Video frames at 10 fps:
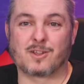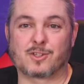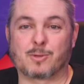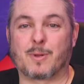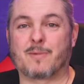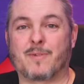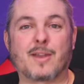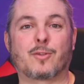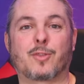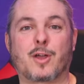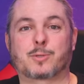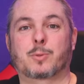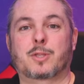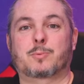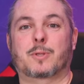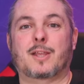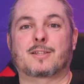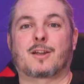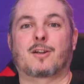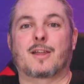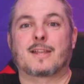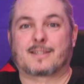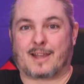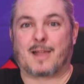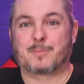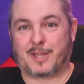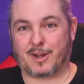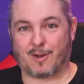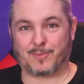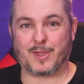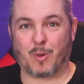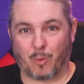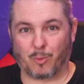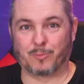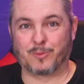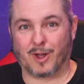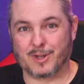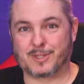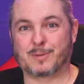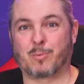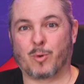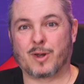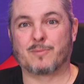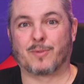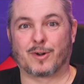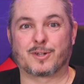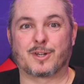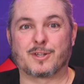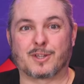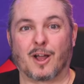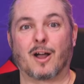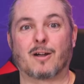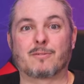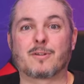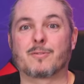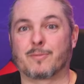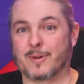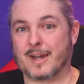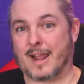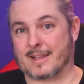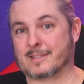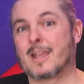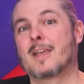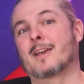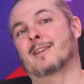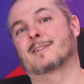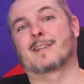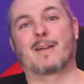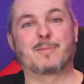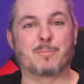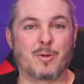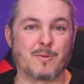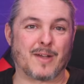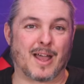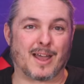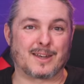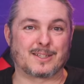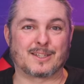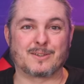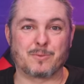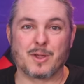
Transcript: So my final thoughts with this release are it's time to get off the old unsupported versions of free It is time to move on to